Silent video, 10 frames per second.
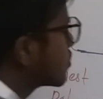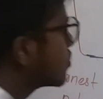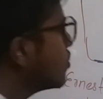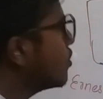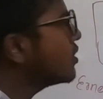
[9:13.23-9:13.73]

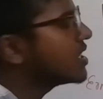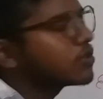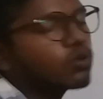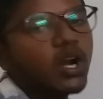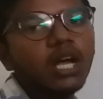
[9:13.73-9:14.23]
So the
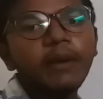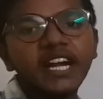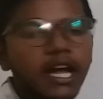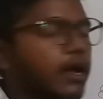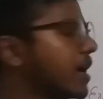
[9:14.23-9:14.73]
sodium
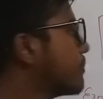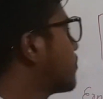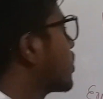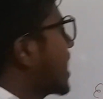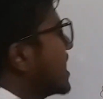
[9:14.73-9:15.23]
and
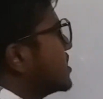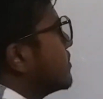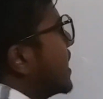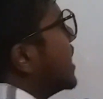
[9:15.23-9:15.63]
potassium